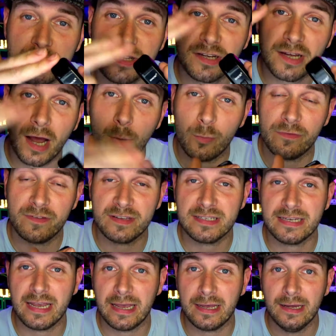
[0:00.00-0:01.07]
that come with this
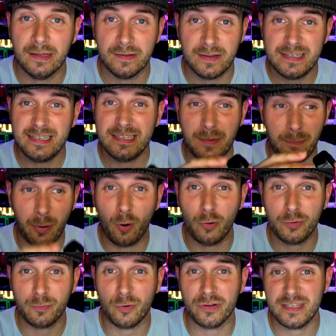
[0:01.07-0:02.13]
kit, this is a
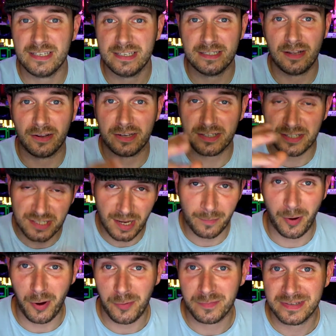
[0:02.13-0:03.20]
pod mod. This is like a
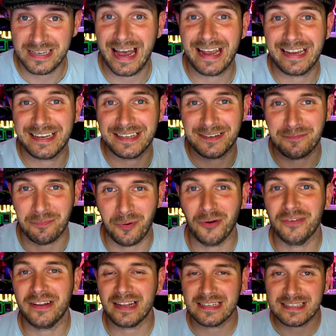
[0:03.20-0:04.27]
sub-ohm tank and a
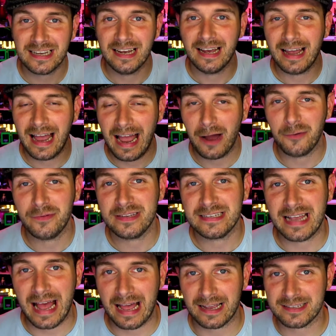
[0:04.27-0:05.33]
mod. That's how this
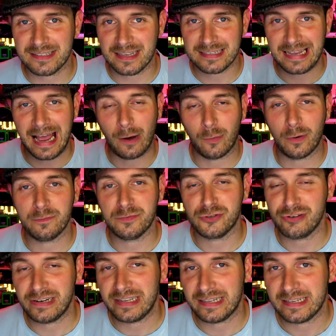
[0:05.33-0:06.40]
acts. That's how I'm
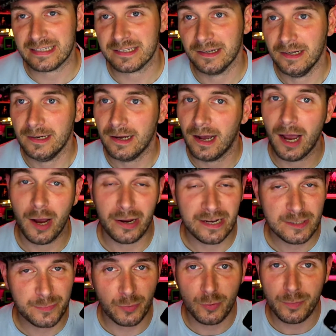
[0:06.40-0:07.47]
treating this. And
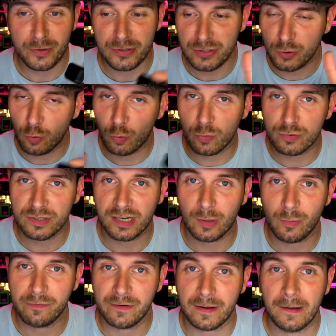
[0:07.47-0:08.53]
that's purely because the coils that
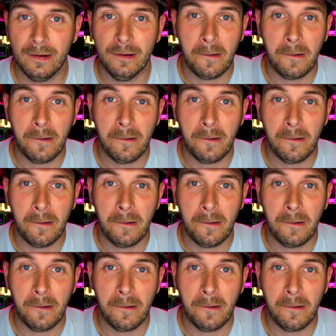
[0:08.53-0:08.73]
come with it.